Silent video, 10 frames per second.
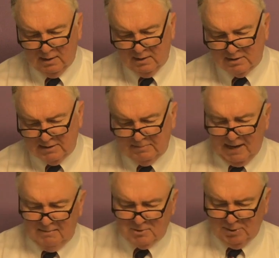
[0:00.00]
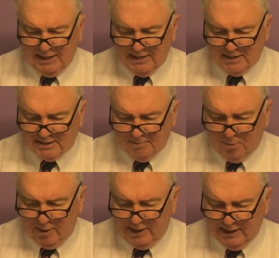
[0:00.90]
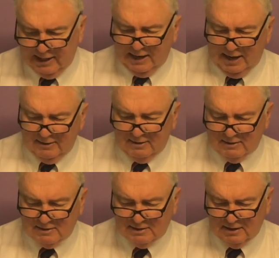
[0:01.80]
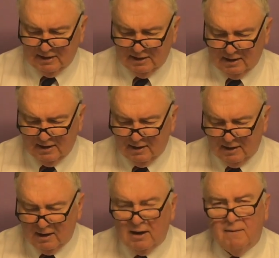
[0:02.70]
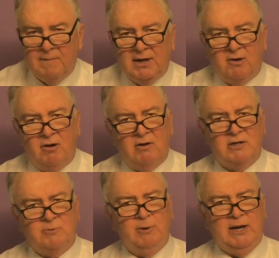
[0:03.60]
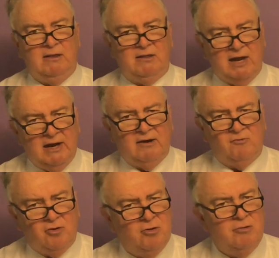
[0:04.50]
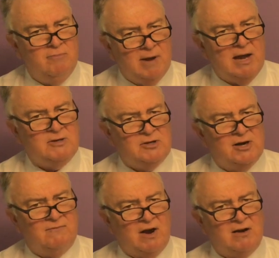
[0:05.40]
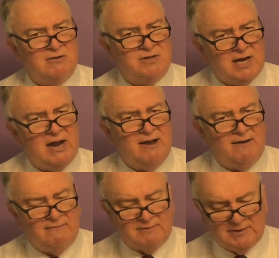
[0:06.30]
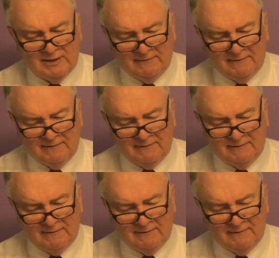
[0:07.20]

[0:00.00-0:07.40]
Sometimes we get disappointed in others because we think too much of ourselves.